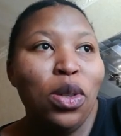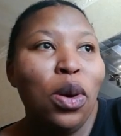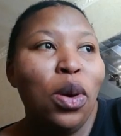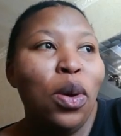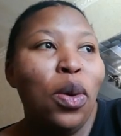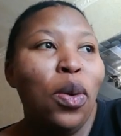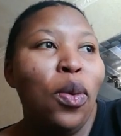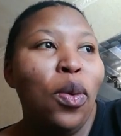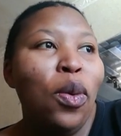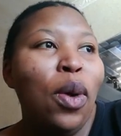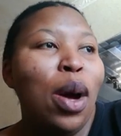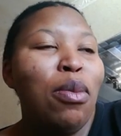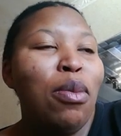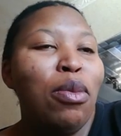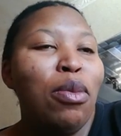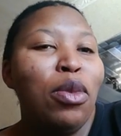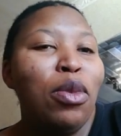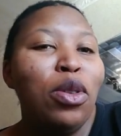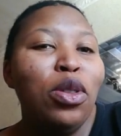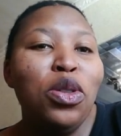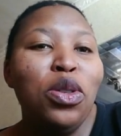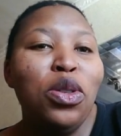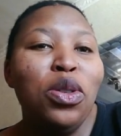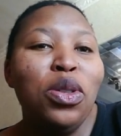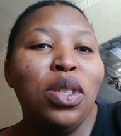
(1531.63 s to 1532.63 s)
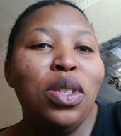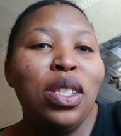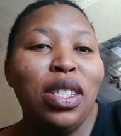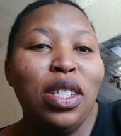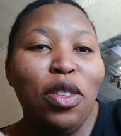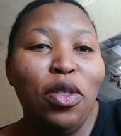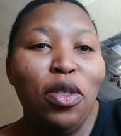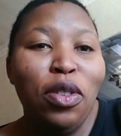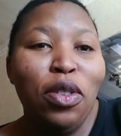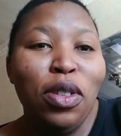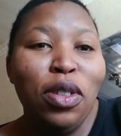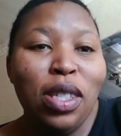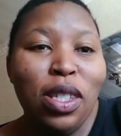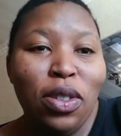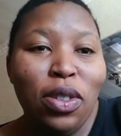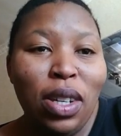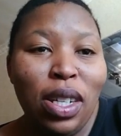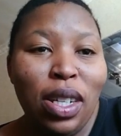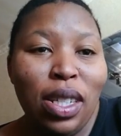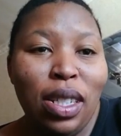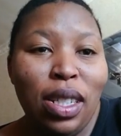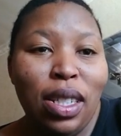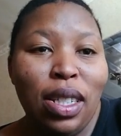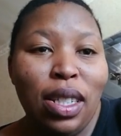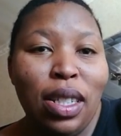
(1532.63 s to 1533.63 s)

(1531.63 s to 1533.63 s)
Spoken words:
I'm going to use a different strategy.